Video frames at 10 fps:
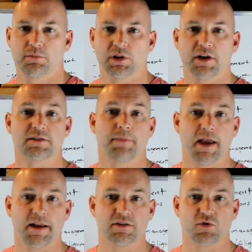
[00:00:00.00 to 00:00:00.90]
plus
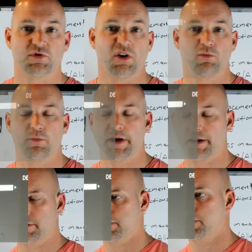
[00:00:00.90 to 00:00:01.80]
mains or double
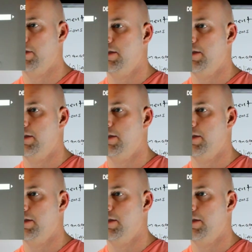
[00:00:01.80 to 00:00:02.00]
bass.